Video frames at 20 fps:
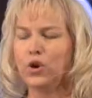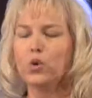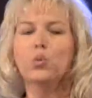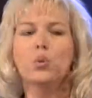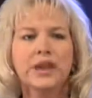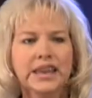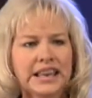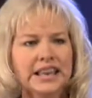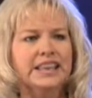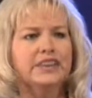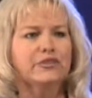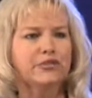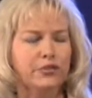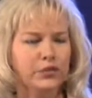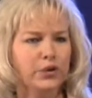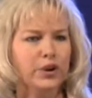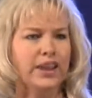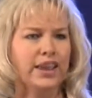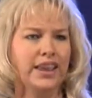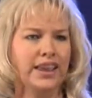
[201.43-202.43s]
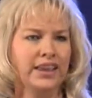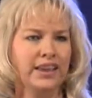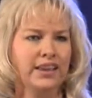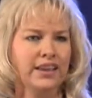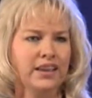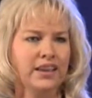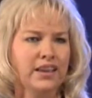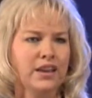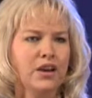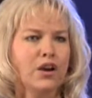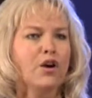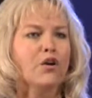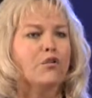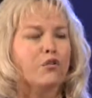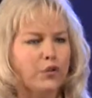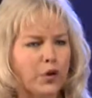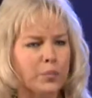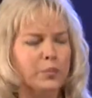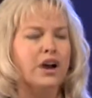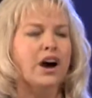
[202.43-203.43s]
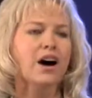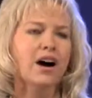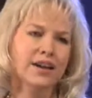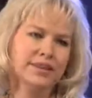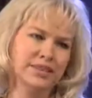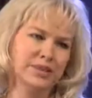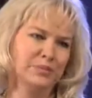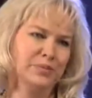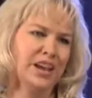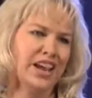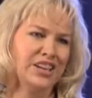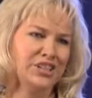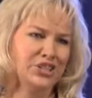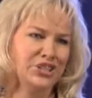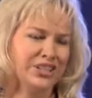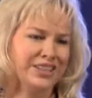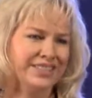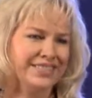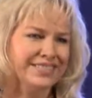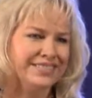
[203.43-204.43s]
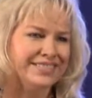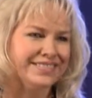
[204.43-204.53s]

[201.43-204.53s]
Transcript: we live free from condemnation.